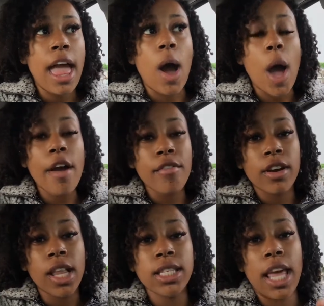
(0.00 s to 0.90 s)

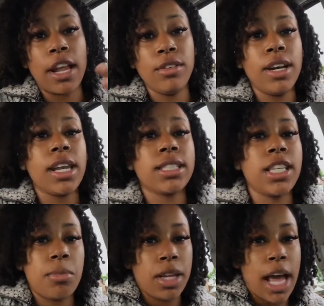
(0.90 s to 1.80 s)
However, let's say I do get
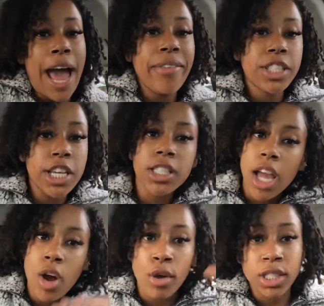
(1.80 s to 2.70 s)
accepted, and I have to change
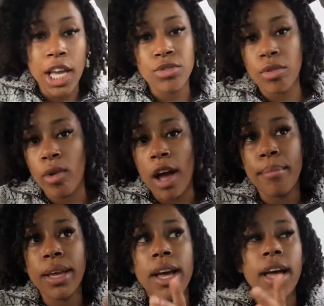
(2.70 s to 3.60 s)
that whole schedule
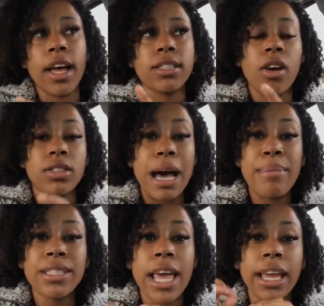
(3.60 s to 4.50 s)
around, because on
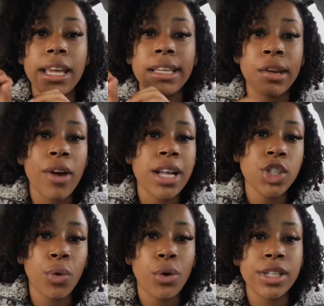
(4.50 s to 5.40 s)
top of taking dental
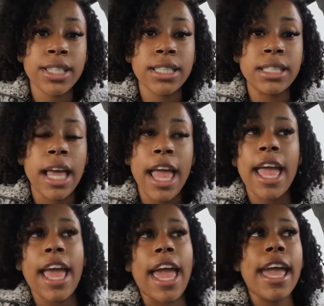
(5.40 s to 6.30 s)
hygiene courses
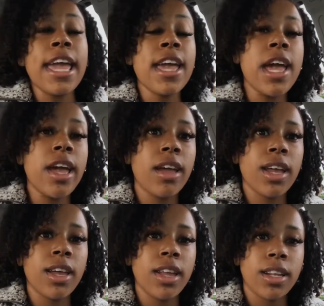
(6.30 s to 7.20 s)

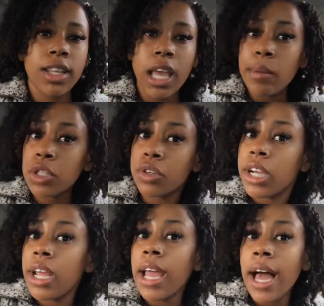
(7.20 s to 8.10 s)
and
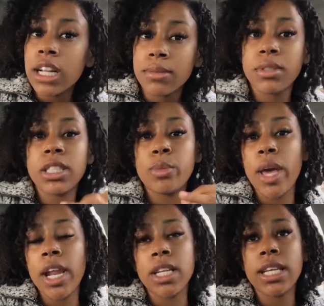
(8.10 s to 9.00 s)
chemistry, algebra,
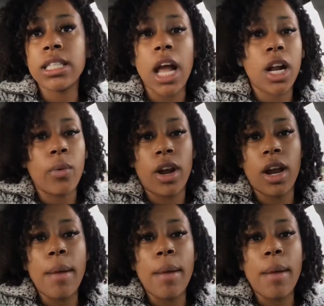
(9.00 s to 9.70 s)
Spanish, that's not going to work.